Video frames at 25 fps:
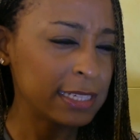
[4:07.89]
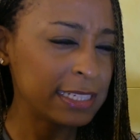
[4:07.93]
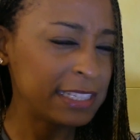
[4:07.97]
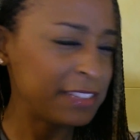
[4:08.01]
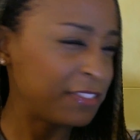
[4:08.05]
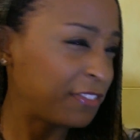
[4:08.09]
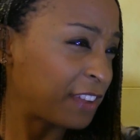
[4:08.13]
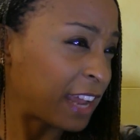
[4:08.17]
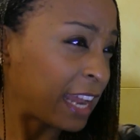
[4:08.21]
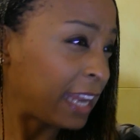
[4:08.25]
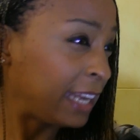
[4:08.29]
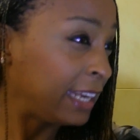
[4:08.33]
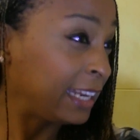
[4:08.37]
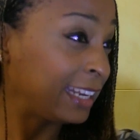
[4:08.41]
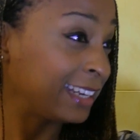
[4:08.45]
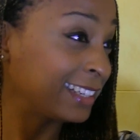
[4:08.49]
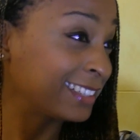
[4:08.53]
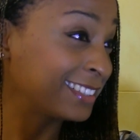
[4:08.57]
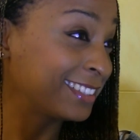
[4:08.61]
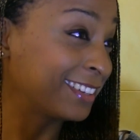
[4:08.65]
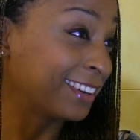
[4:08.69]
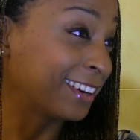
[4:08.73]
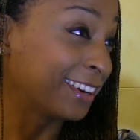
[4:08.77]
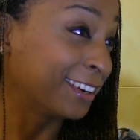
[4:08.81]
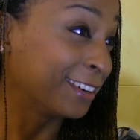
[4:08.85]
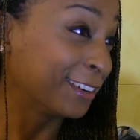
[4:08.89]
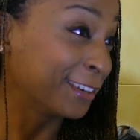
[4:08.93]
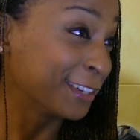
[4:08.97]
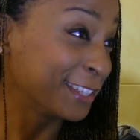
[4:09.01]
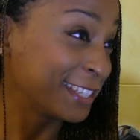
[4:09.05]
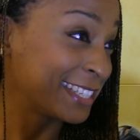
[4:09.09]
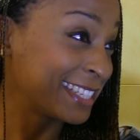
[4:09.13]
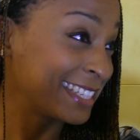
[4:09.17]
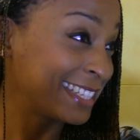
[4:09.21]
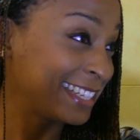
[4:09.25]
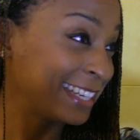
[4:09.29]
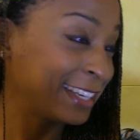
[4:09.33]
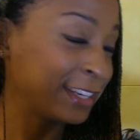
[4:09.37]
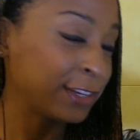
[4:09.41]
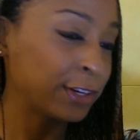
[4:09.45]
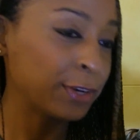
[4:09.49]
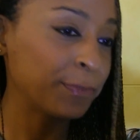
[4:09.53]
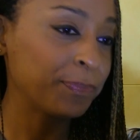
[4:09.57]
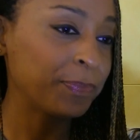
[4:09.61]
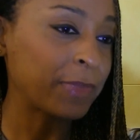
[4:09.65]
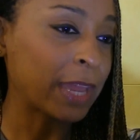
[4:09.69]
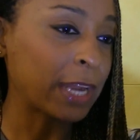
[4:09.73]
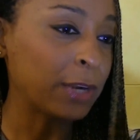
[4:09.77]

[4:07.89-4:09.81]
defining Tarrus, you know?